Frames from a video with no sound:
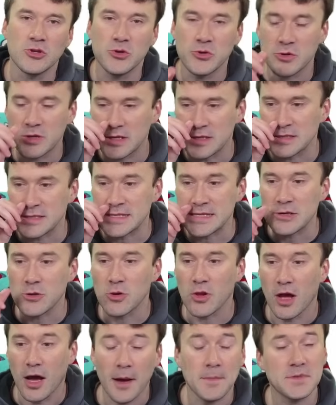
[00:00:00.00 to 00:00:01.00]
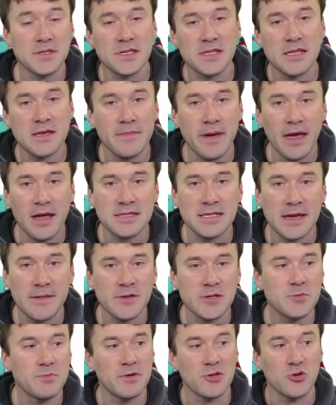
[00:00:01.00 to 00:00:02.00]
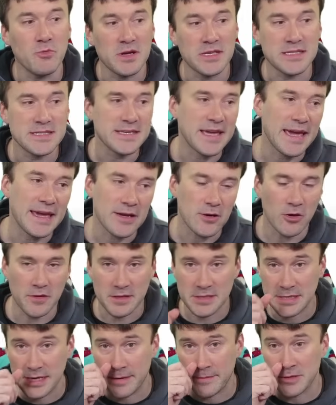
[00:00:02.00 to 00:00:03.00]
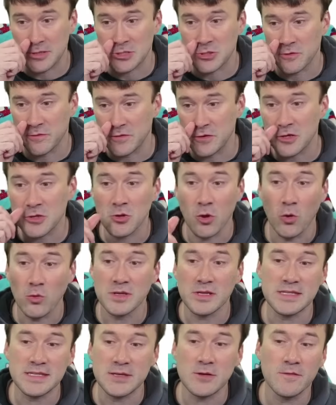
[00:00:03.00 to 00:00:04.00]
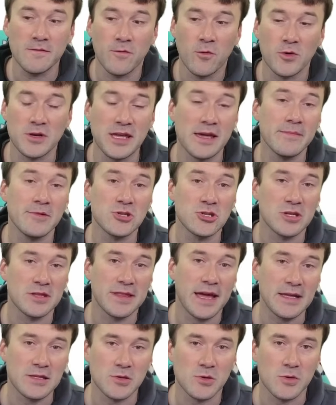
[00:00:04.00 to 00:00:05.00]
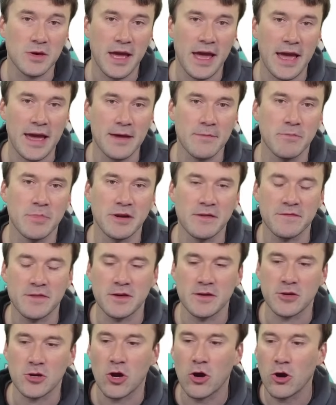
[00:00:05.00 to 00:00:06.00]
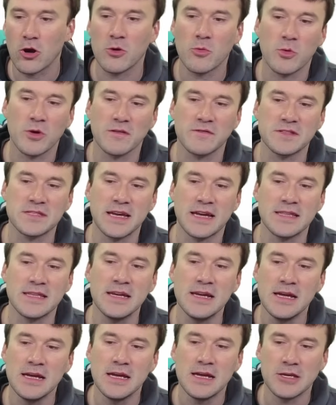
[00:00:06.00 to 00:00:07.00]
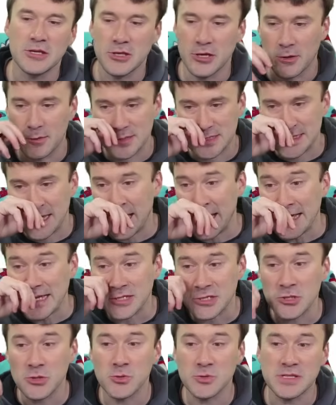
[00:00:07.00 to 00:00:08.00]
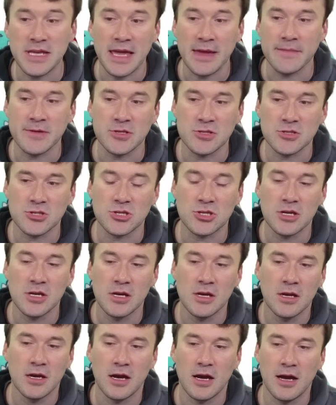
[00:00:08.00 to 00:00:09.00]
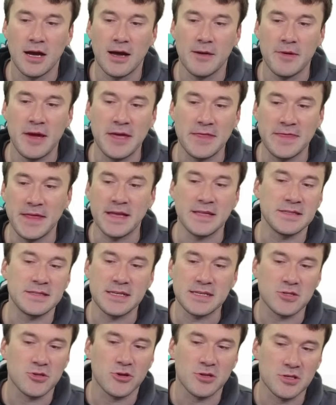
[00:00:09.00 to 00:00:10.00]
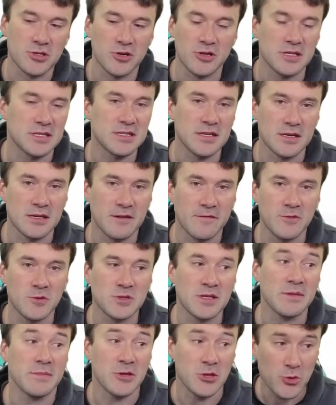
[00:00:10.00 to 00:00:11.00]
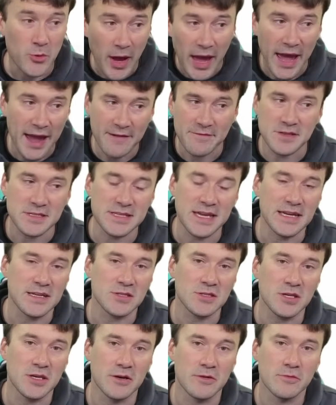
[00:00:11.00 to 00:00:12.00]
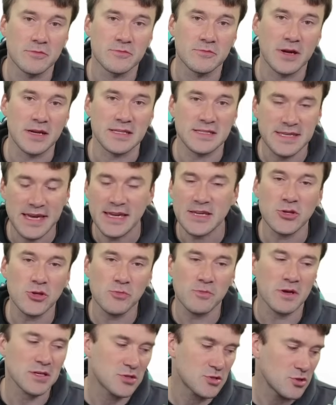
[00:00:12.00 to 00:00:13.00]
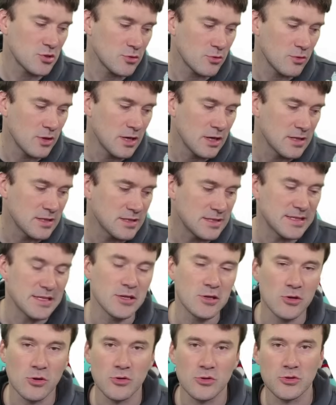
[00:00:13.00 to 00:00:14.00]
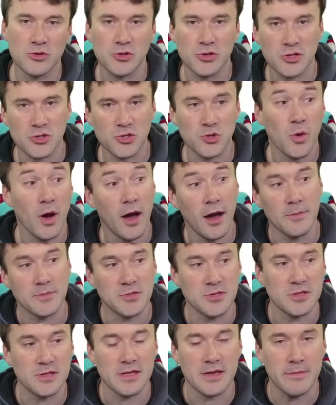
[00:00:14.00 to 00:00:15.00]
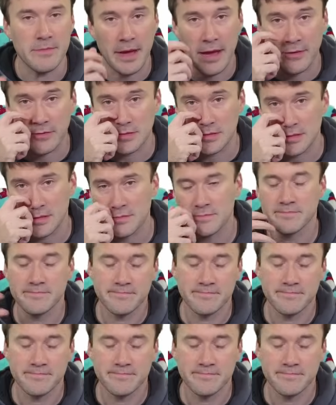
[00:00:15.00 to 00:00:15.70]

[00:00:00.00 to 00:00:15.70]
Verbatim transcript: you can deal up to the amount of damage, but you must take all the damage. So if you can only deal four damage, that's okay. But if the card would have said, you know, take two damage uh, and then discard this card to stun and confuse an enemy, you have to take two, right? Take you must do, deal you could do up to the amount.